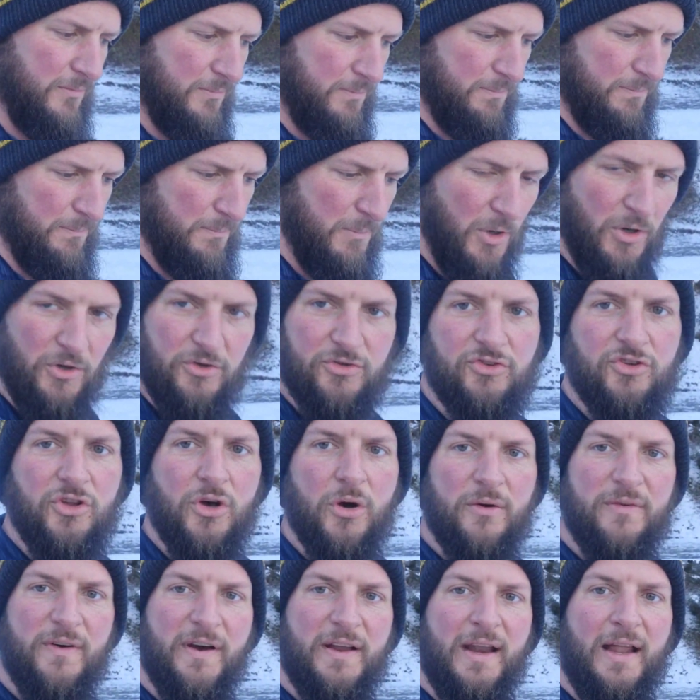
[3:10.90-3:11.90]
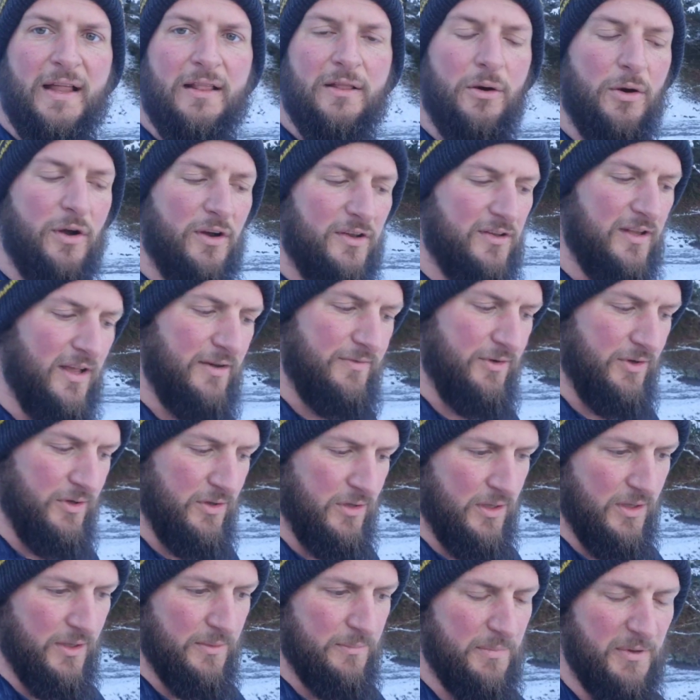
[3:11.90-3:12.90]
most snow we've had at lowest level,
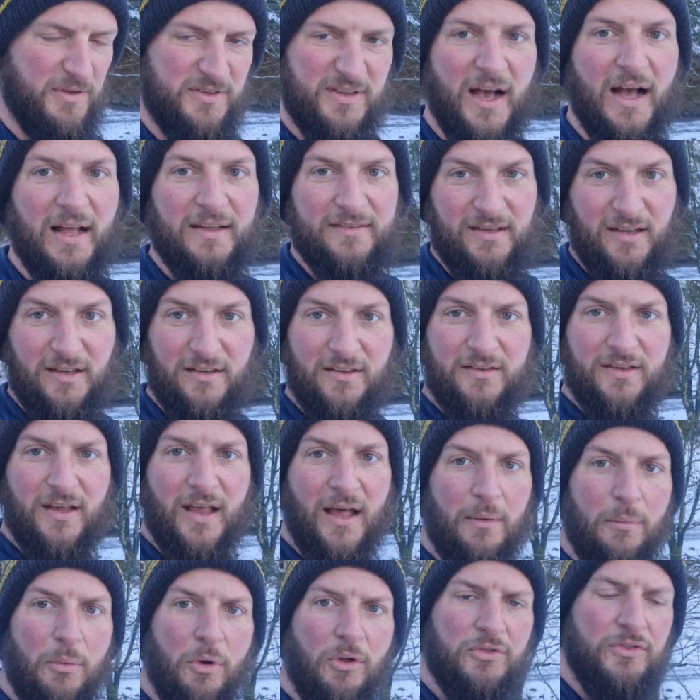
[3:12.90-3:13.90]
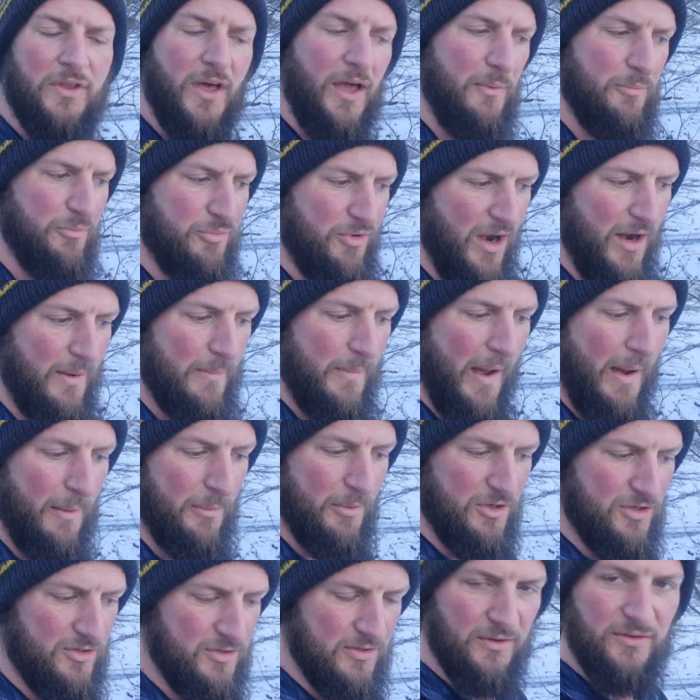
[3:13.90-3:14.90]
besides let's say that one day in Braemar,
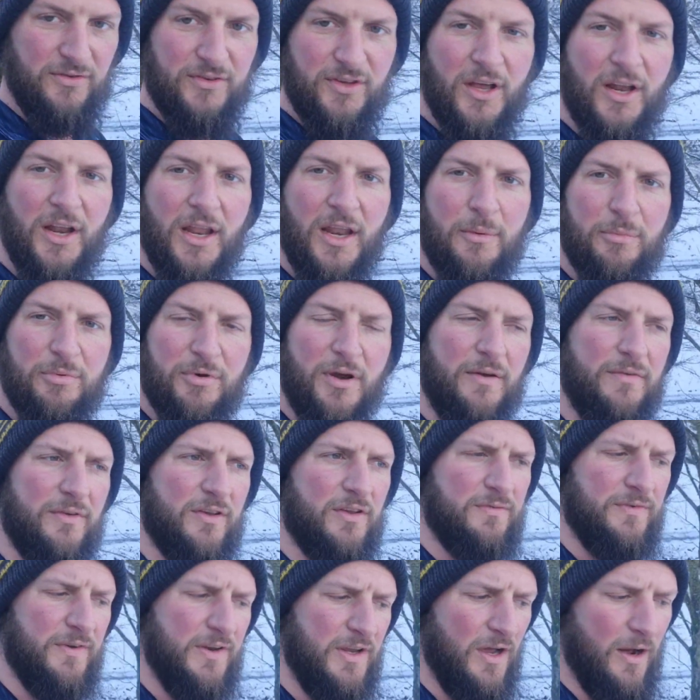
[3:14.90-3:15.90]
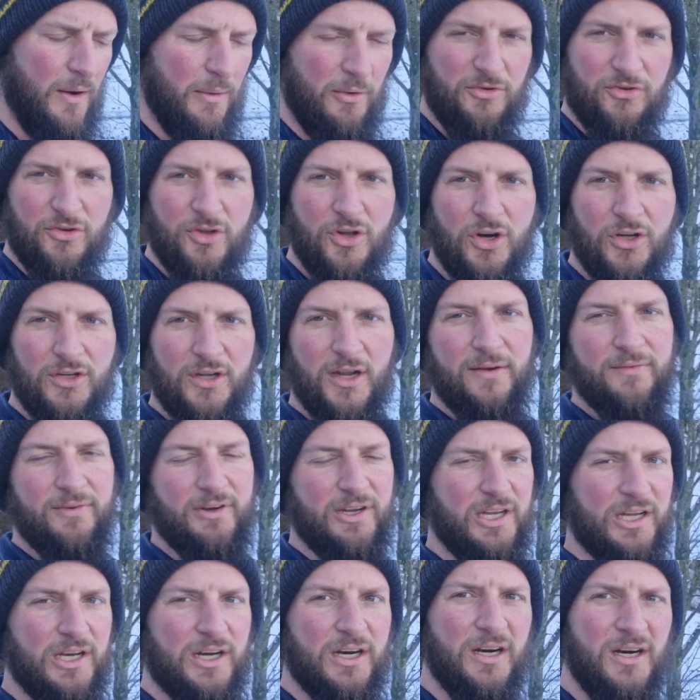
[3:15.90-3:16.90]
which you'll have seen in a previous video, our snow day
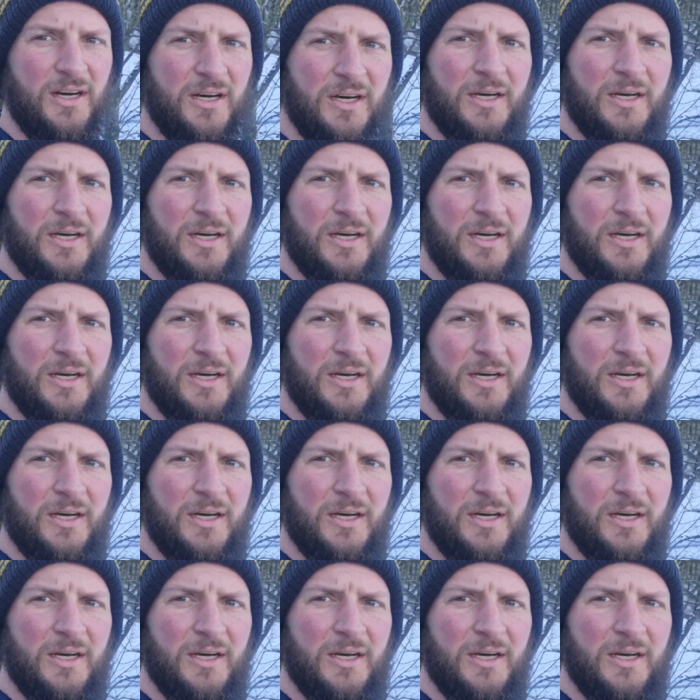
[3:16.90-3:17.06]
video.